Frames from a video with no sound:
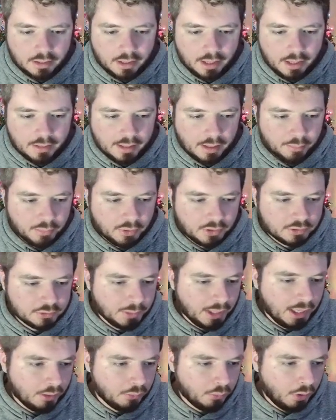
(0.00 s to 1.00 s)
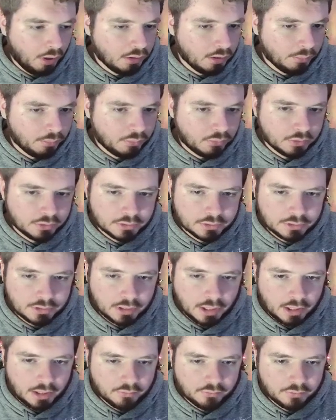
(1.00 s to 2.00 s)
And that brings back Wallop, which is
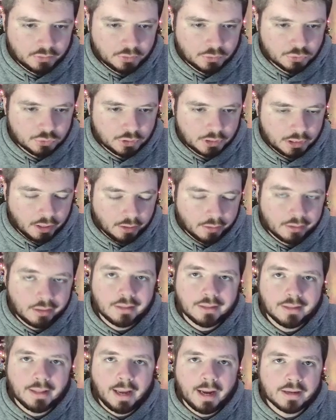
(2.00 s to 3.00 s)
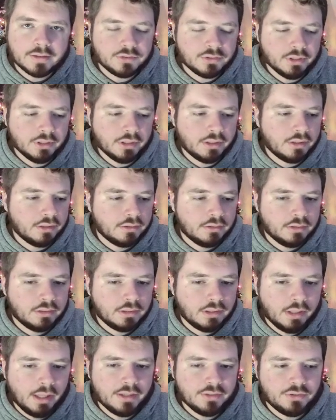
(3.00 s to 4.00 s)
kind of usually our classic
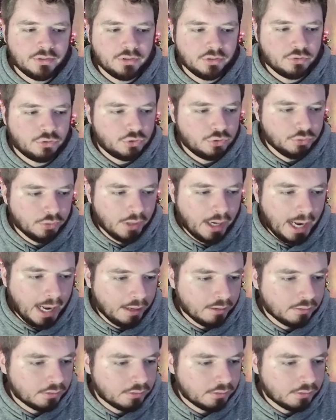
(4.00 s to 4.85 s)
strat.